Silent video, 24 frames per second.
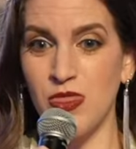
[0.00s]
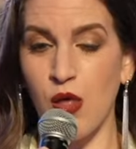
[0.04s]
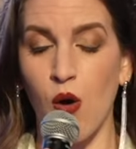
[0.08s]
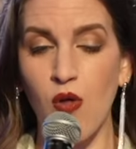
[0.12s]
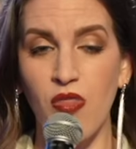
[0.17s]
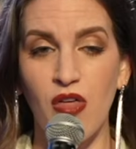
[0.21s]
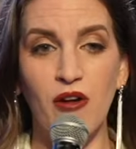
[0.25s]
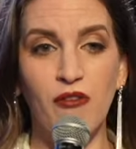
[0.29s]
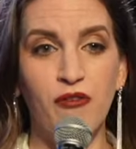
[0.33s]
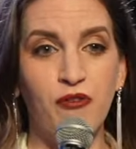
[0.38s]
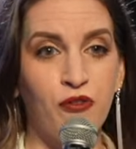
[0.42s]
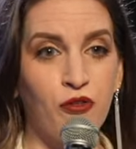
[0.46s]

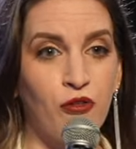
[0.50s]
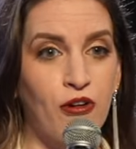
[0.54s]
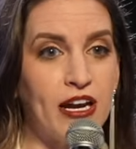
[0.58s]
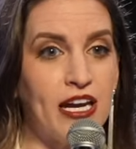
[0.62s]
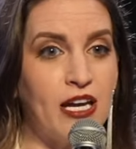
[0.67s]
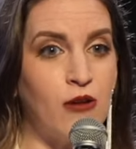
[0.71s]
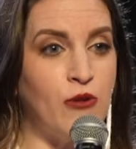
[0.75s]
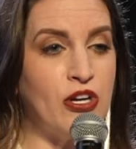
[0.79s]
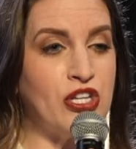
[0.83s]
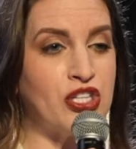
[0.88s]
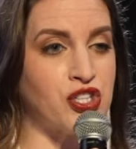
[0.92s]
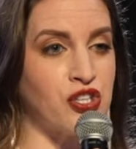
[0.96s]
Though they're
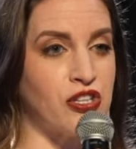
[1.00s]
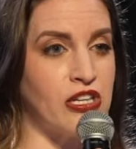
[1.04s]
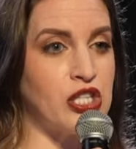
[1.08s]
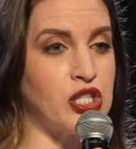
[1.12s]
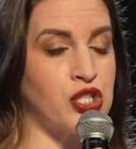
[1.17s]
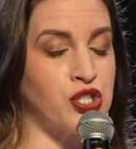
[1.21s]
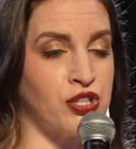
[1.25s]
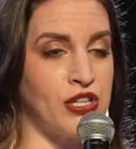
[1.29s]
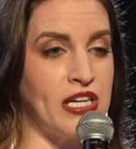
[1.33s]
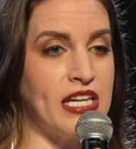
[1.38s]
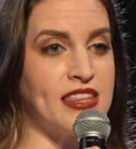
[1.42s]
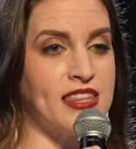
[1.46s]
free, we
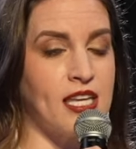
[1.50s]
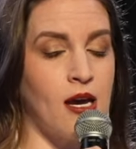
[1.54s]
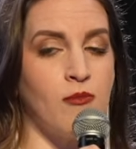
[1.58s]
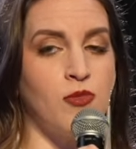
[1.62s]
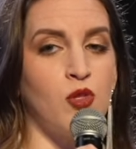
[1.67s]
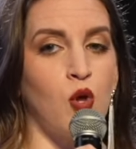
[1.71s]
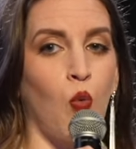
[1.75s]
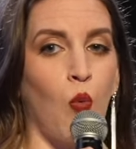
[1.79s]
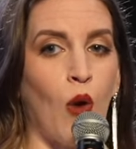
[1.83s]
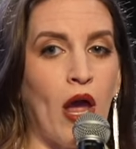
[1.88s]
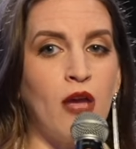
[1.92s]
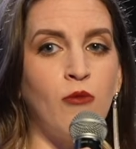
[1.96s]
shouldn't treat
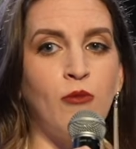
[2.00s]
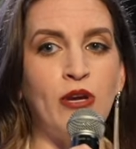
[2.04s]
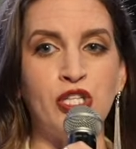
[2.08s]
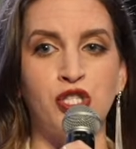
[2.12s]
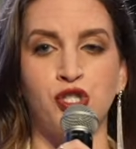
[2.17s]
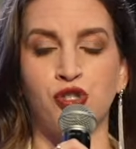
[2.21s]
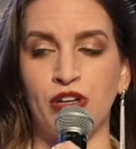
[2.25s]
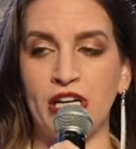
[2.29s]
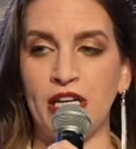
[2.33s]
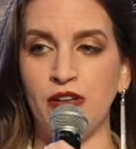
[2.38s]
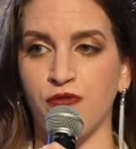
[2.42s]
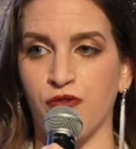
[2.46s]
them the way we
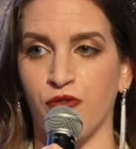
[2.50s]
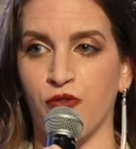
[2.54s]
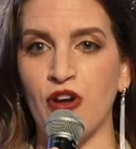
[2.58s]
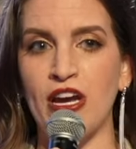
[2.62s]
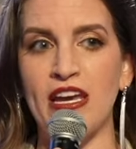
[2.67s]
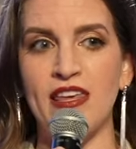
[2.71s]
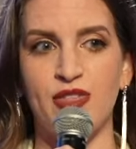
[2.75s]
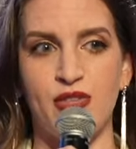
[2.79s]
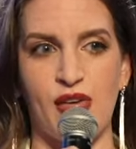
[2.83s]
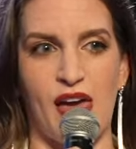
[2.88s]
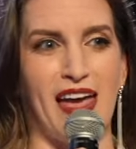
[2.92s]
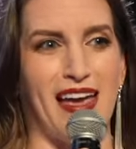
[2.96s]
treat
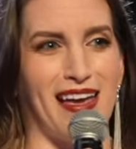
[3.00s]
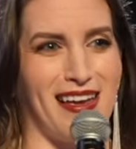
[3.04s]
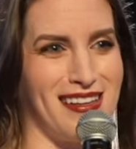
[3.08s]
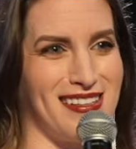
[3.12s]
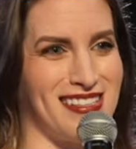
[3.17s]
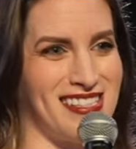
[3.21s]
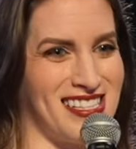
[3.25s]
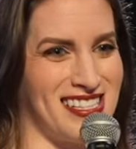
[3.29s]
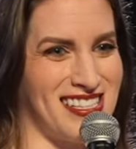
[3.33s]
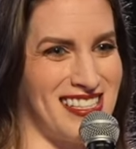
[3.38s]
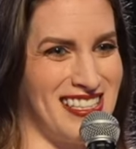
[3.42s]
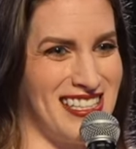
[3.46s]
free
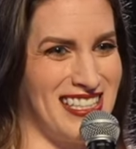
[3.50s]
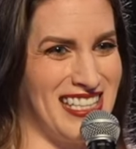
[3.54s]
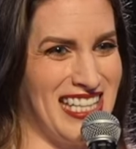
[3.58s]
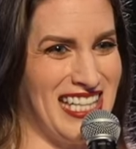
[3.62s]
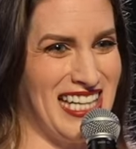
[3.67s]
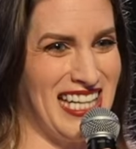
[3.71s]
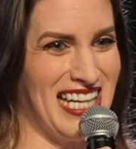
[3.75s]
things.